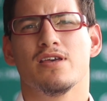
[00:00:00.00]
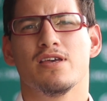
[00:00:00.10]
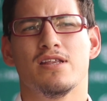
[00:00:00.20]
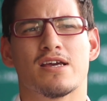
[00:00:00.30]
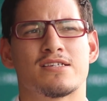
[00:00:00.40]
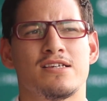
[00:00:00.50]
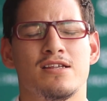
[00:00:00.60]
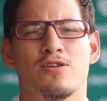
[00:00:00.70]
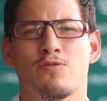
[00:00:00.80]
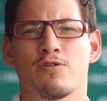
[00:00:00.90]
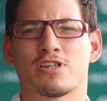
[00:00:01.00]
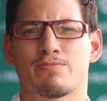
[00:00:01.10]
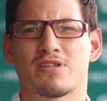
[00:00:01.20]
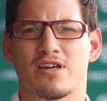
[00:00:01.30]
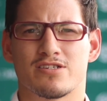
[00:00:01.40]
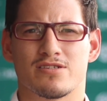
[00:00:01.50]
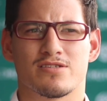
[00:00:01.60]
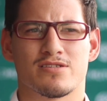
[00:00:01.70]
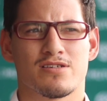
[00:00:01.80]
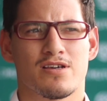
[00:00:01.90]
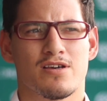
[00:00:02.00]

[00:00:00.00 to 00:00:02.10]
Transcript: in exceeding all expectations.